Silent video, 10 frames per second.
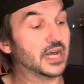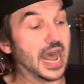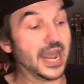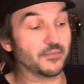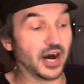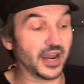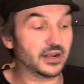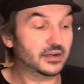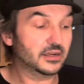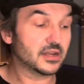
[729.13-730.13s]
A
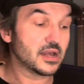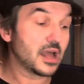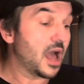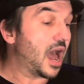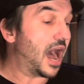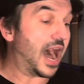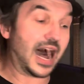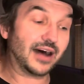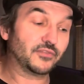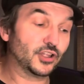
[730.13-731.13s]
minor,
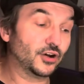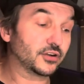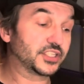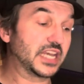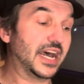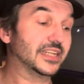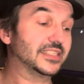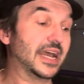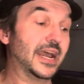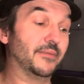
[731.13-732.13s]
I've looked at
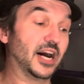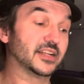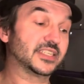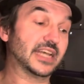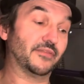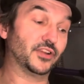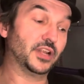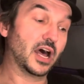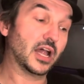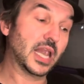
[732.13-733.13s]
A minor
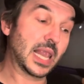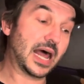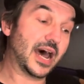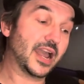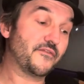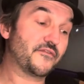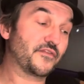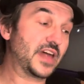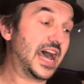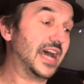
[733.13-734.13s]
7,
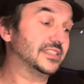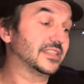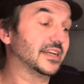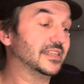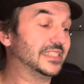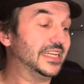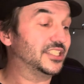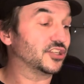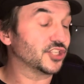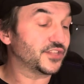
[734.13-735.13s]
life that D
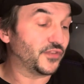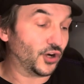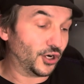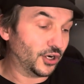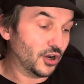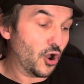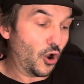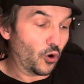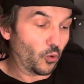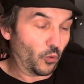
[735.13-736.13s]
sus 4,
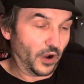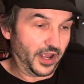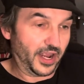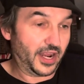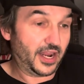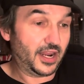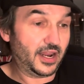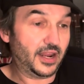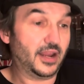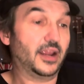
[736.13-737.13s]
way
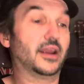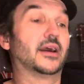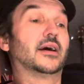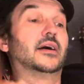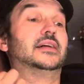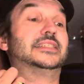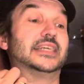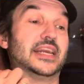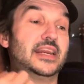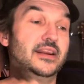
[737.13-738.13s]

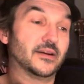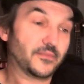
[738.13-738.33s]
D,